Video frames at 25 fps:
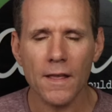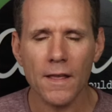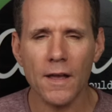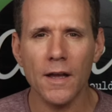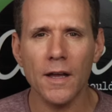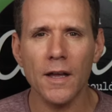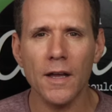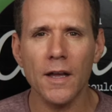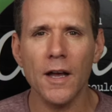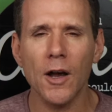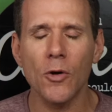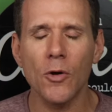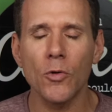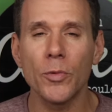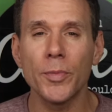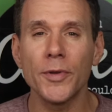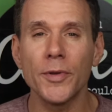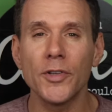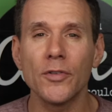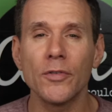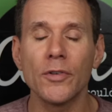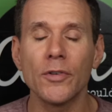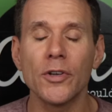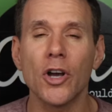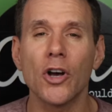I will be
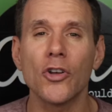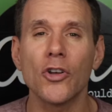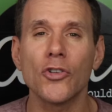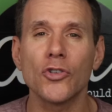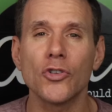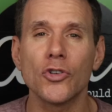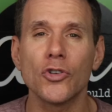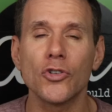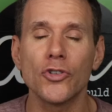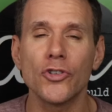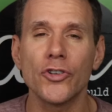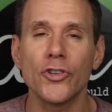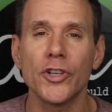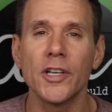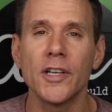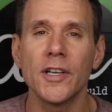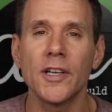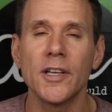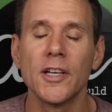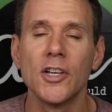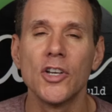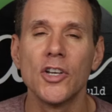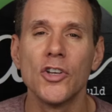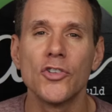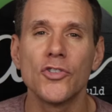doing cross country
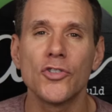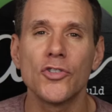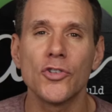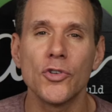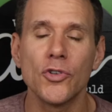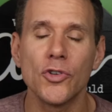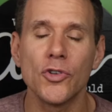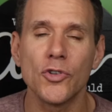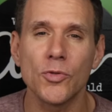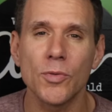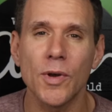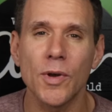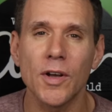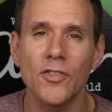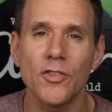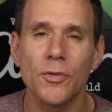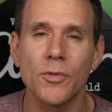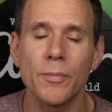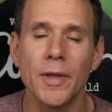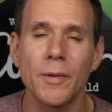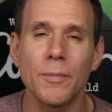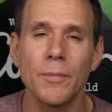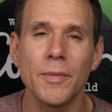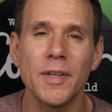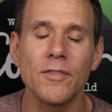soon as well to
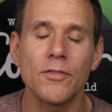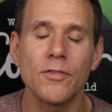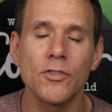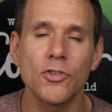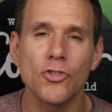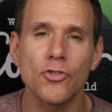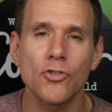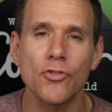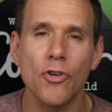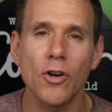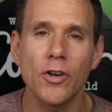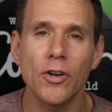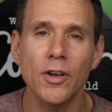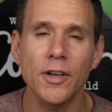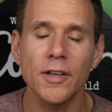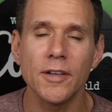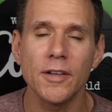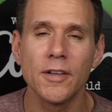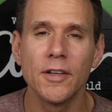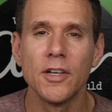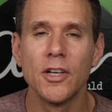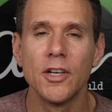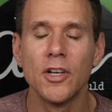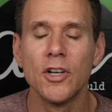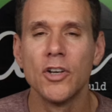make me even stronger.
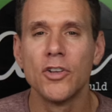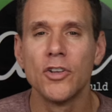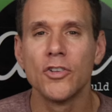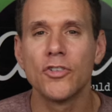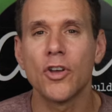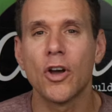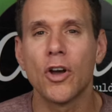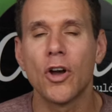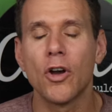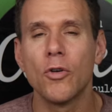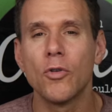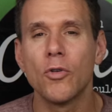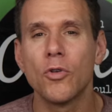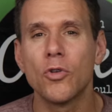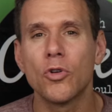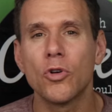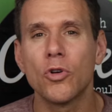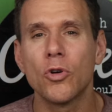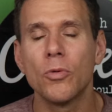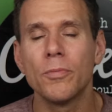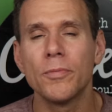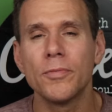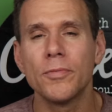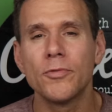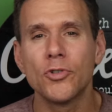So
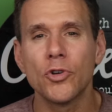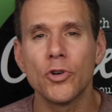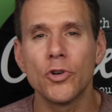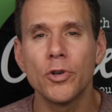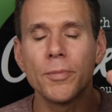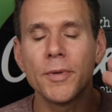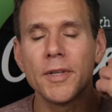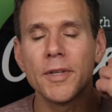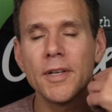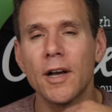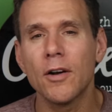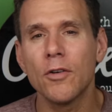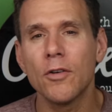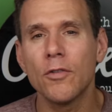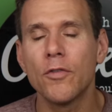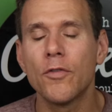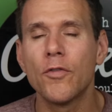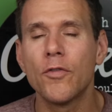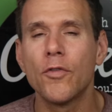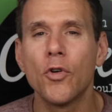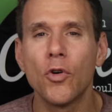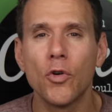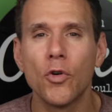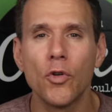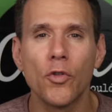come join me now
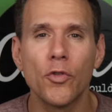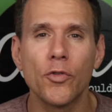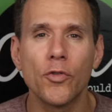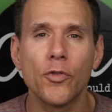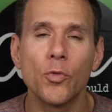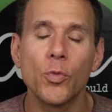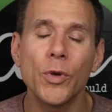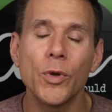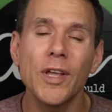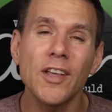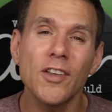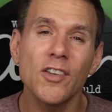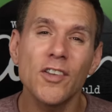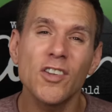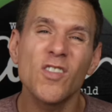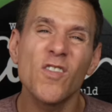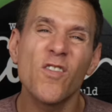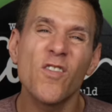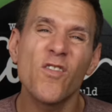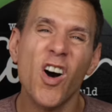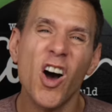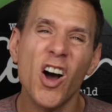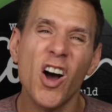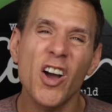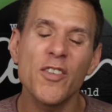for week
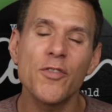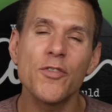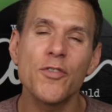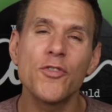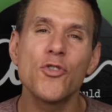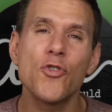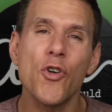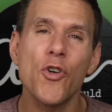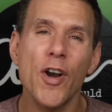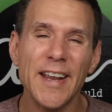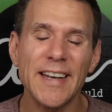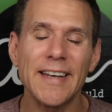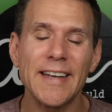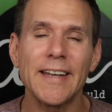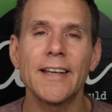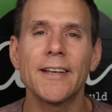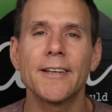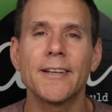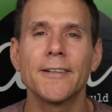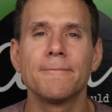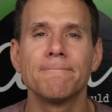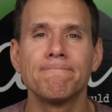5 training.